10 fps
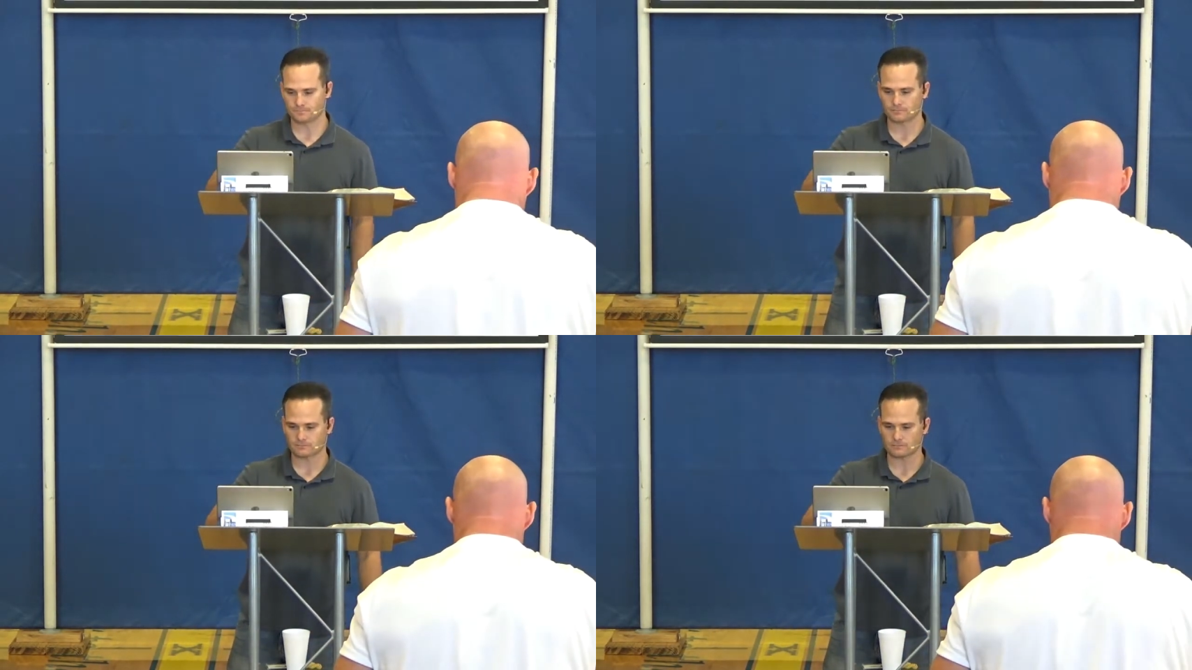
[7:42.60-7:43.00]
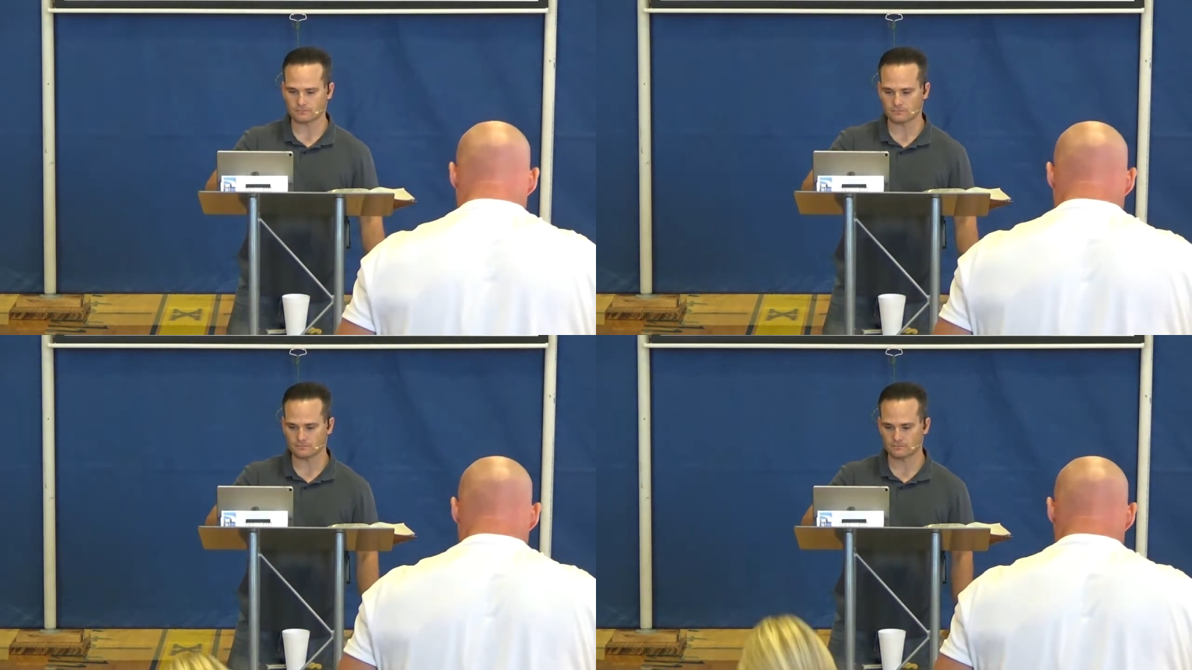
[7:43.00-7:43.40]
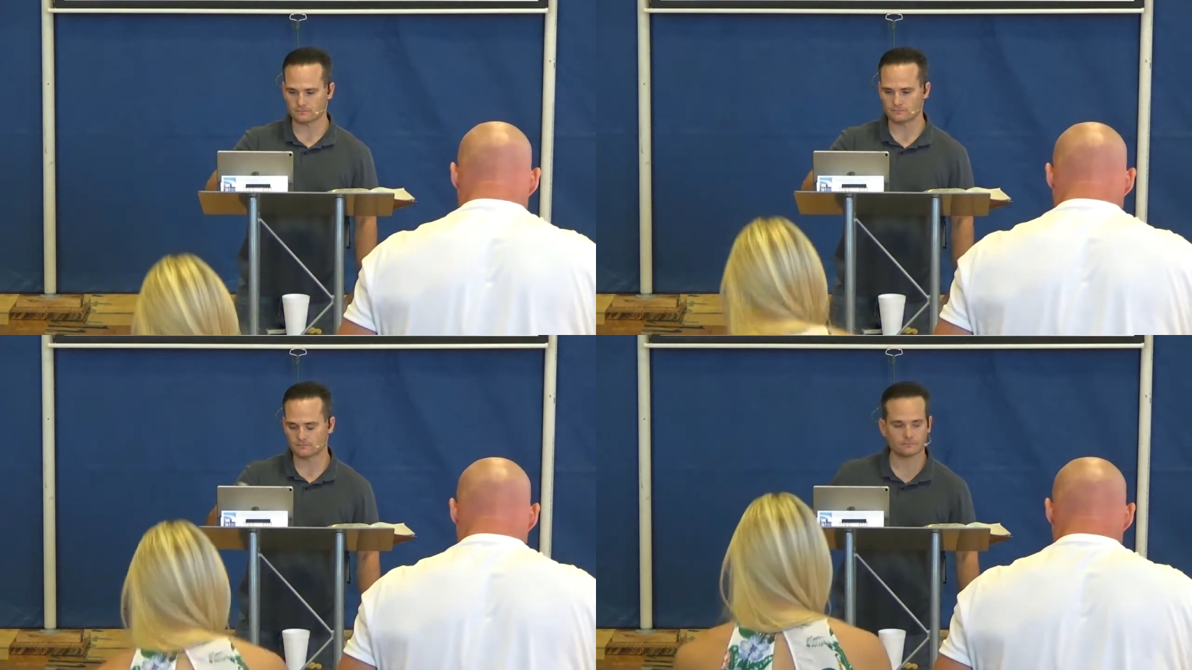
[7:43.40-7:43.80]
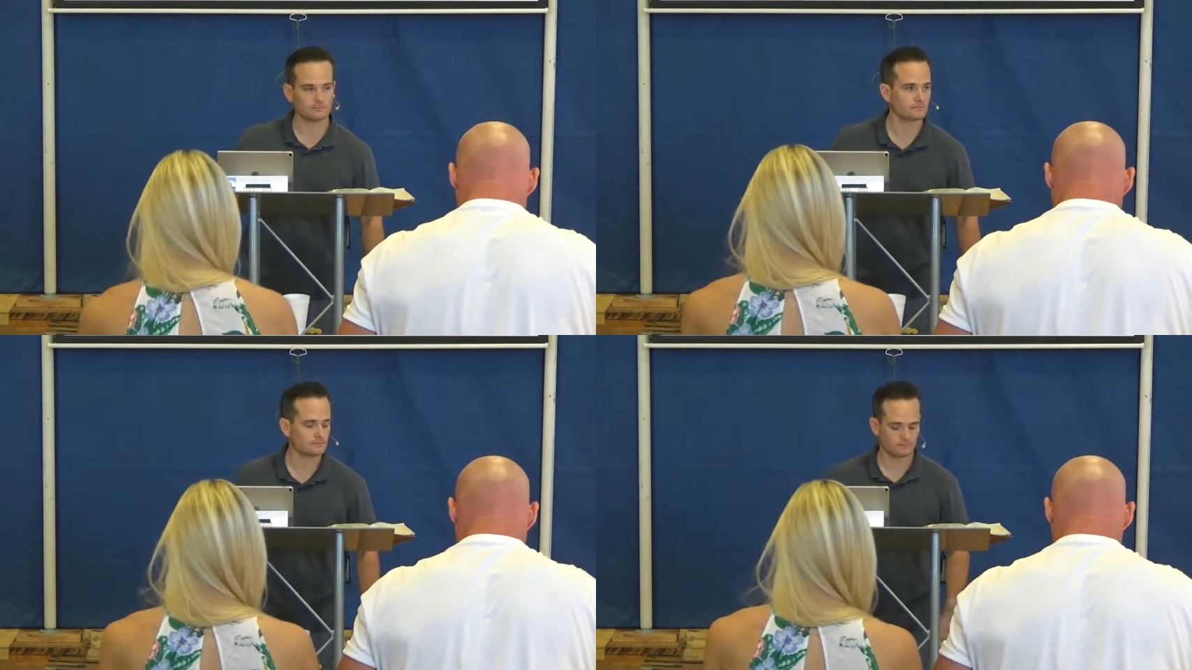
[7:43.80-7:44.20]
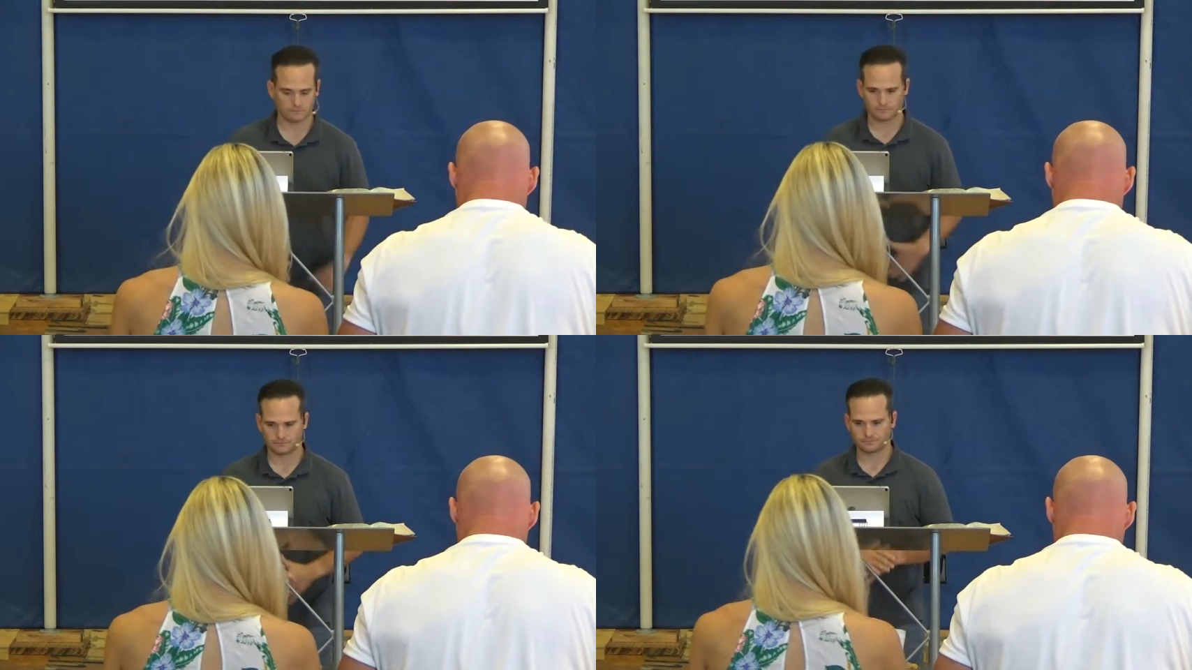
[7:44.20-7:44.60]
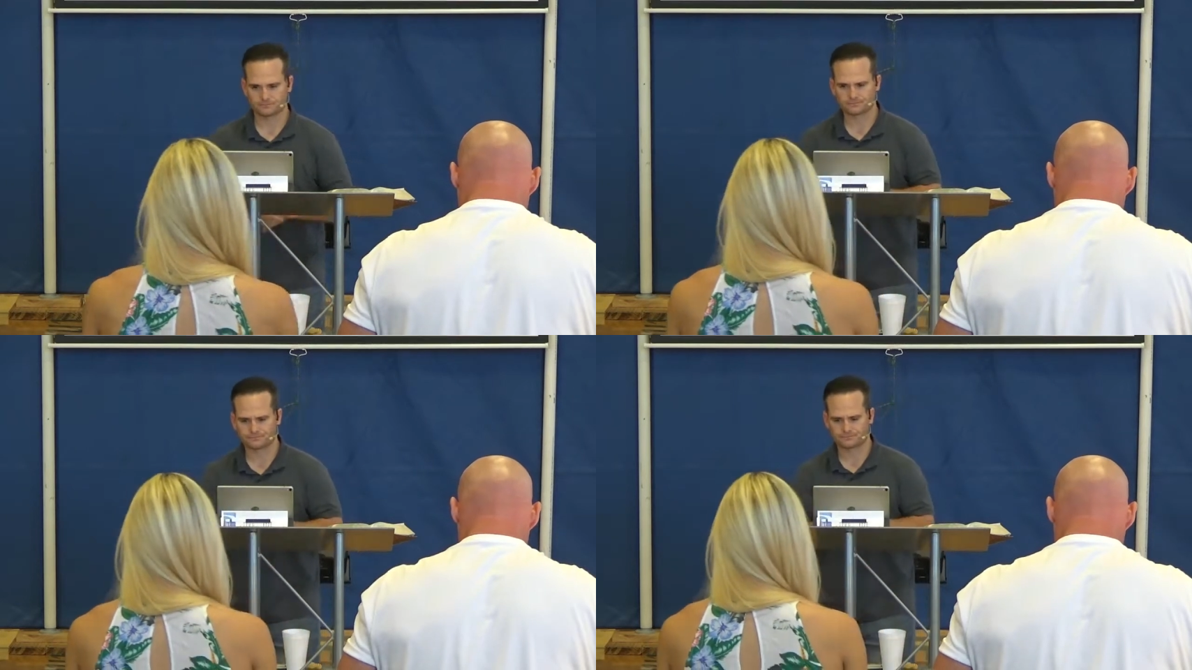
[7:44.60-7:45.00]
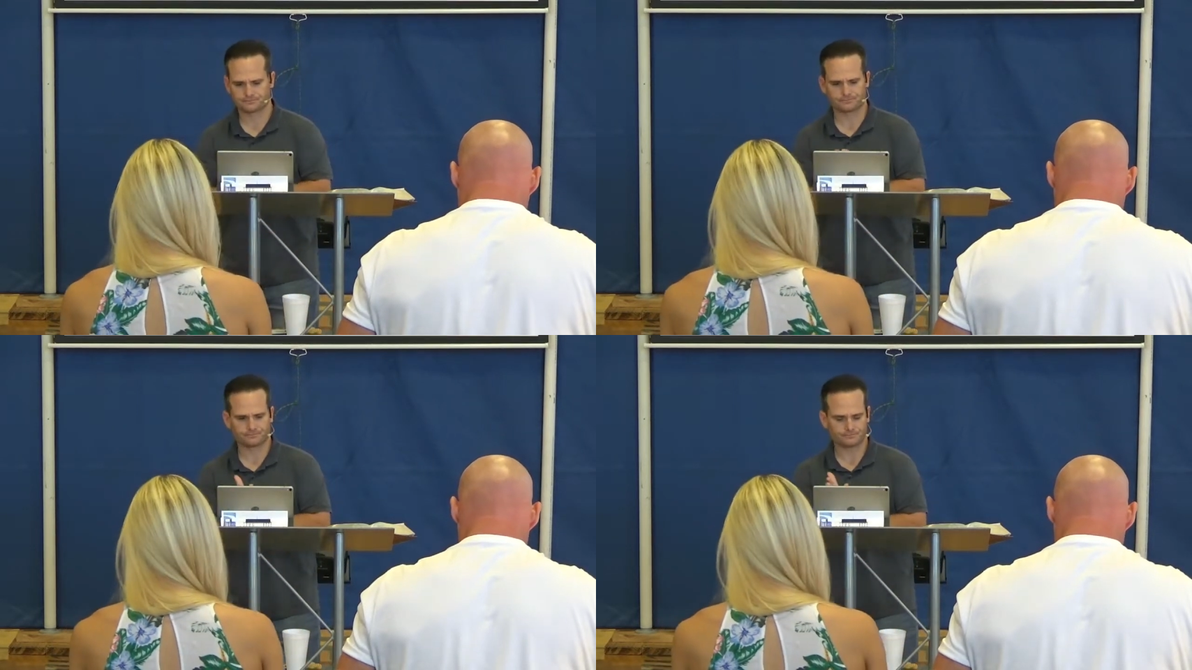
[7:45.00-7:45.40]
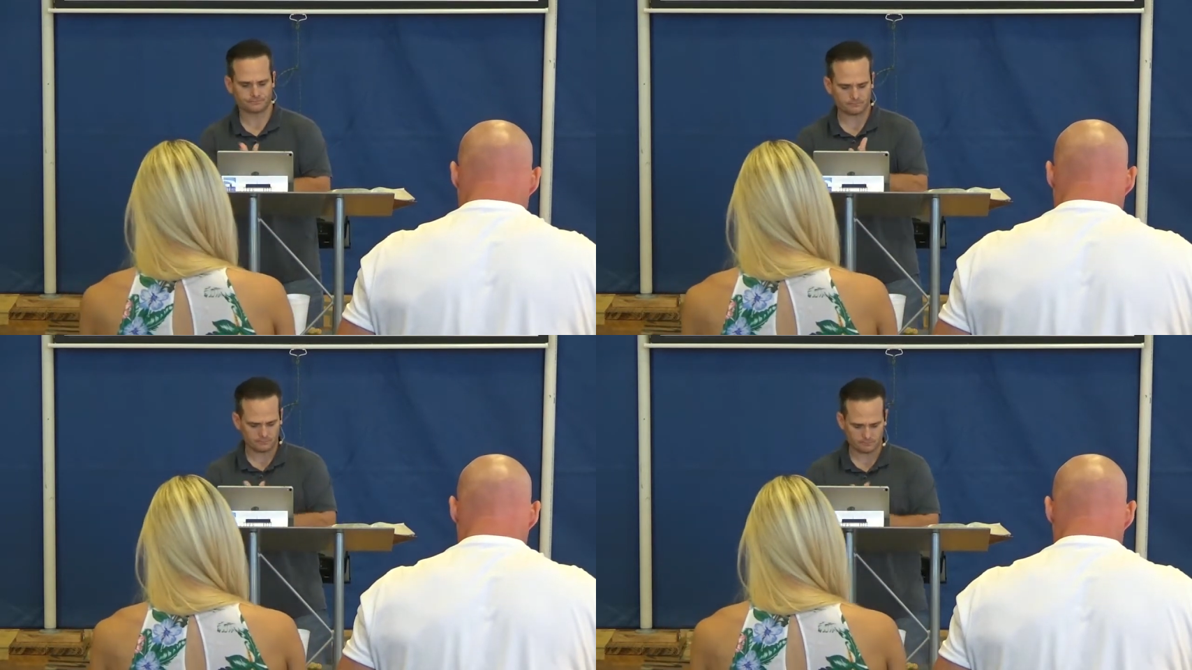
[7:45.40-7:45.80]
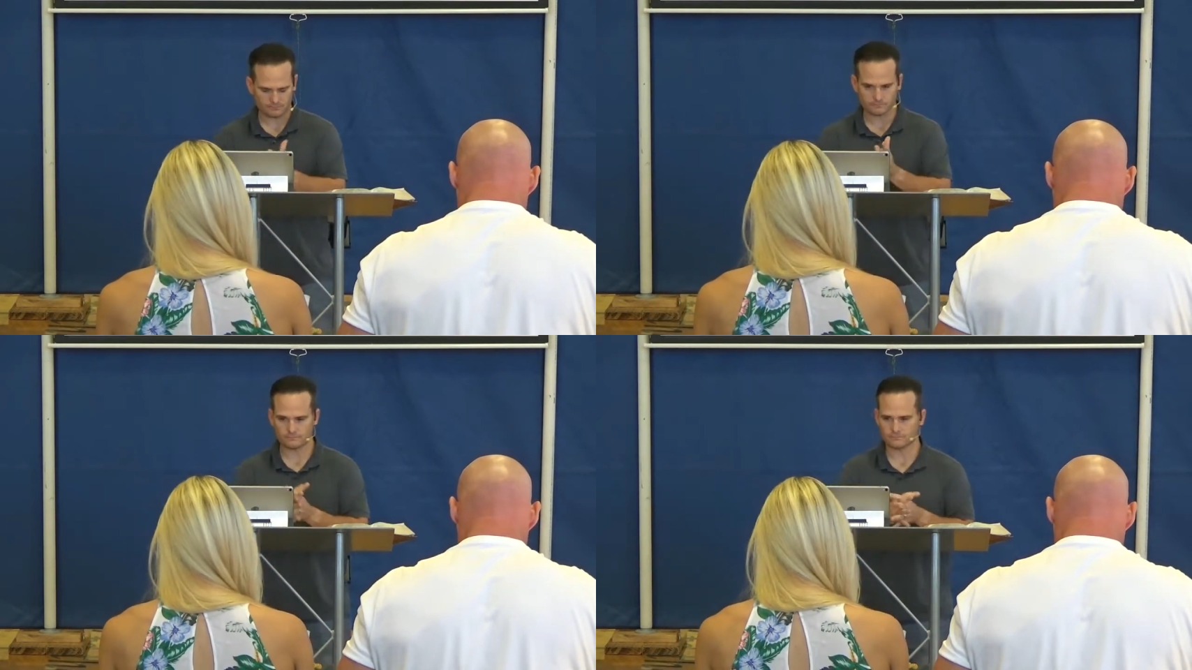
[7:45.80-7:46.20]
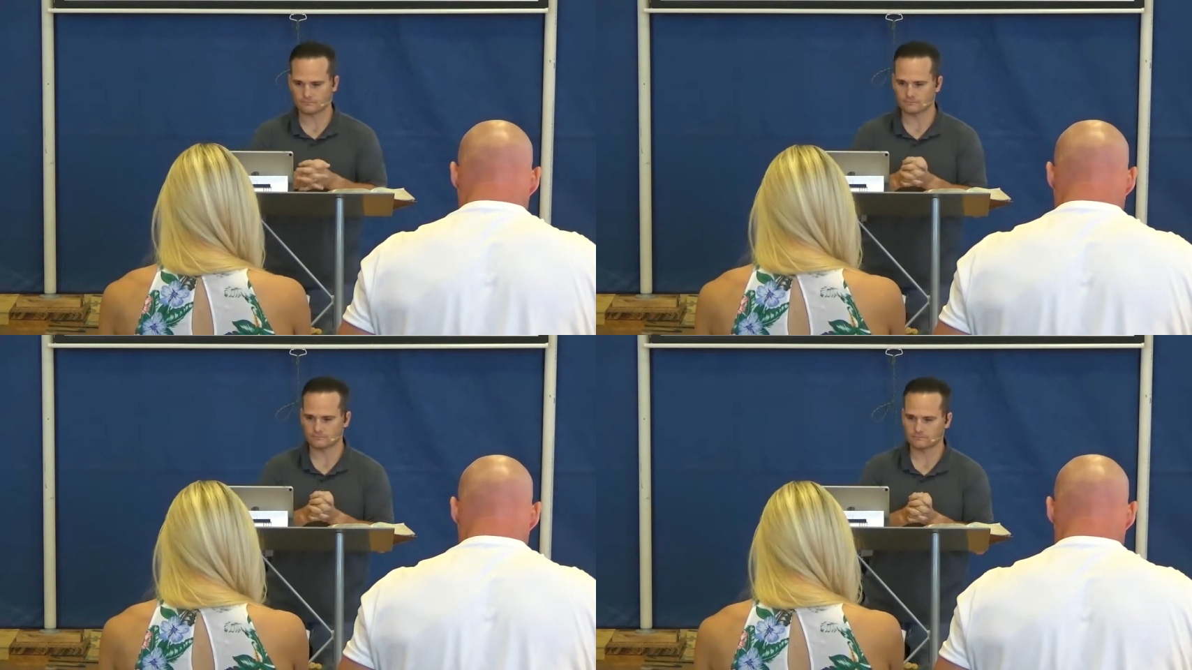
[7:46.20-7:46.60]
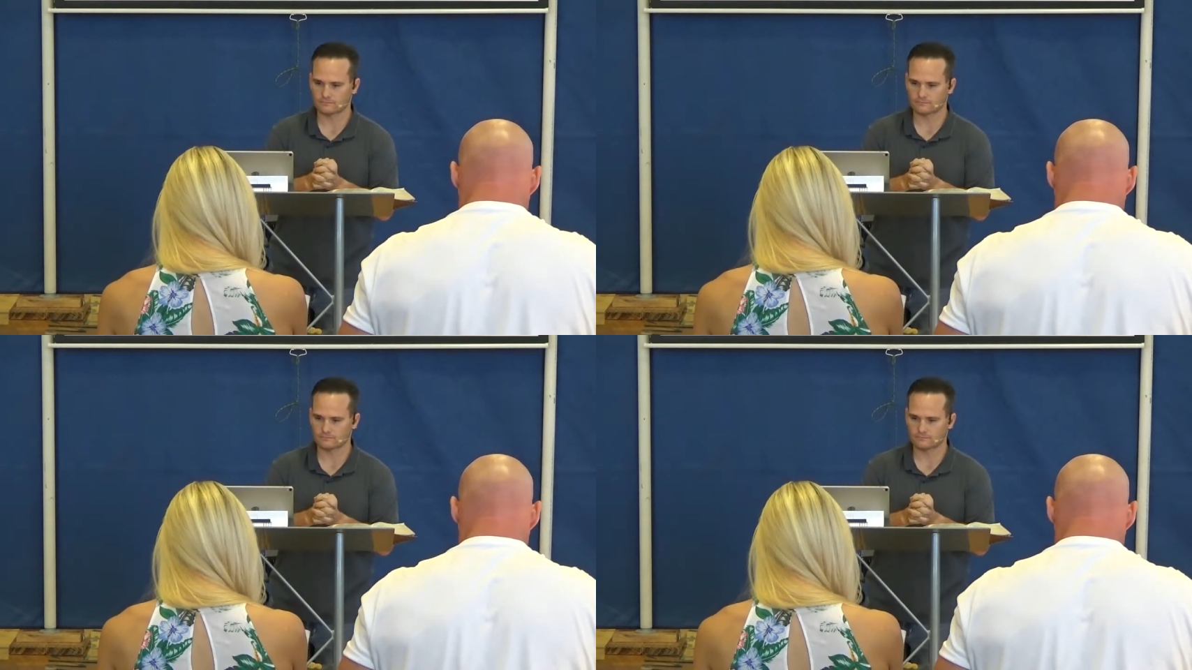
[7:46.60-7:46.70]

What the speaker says: Nothing is said.